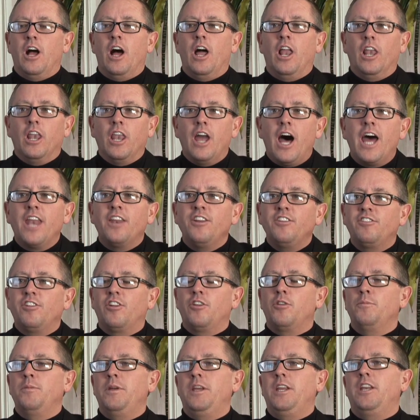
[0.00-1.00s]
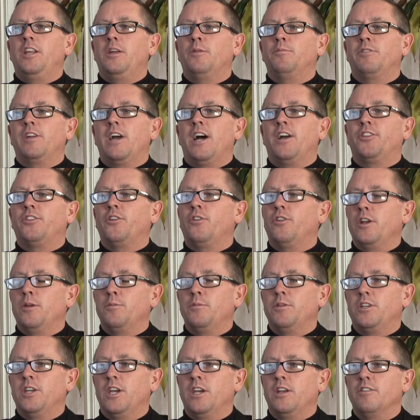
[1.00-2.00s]
A lot of these other mediums out there are
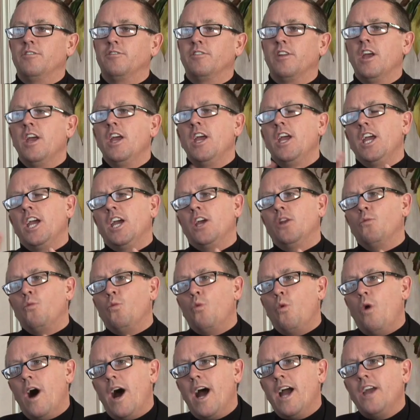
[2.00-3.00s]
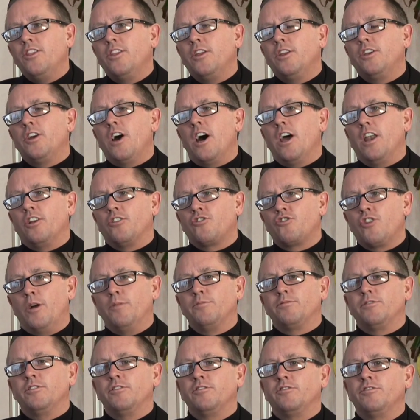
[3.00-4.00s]
imitators. And why the Donald
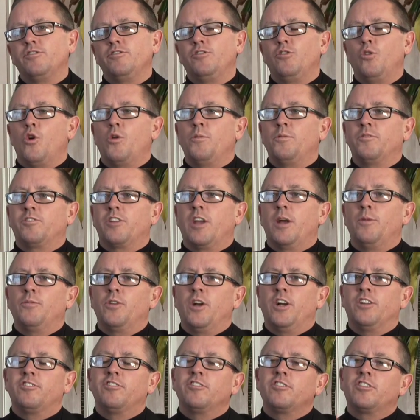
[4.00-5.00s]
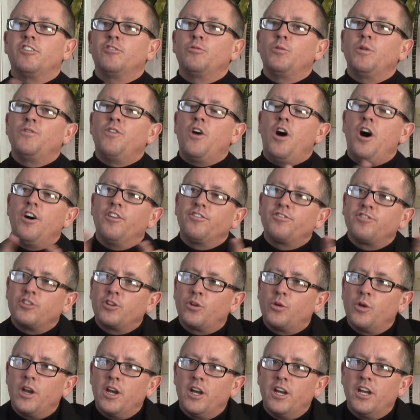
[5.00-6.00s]
Trumps and the Susie Ormans come to us is because we've also
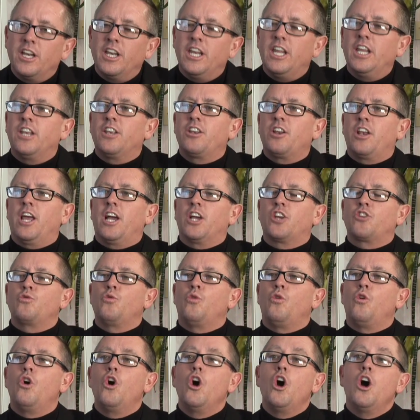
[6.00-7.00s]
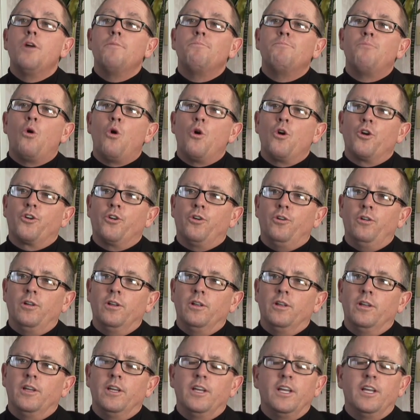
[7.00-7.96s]
created an intellectual portal.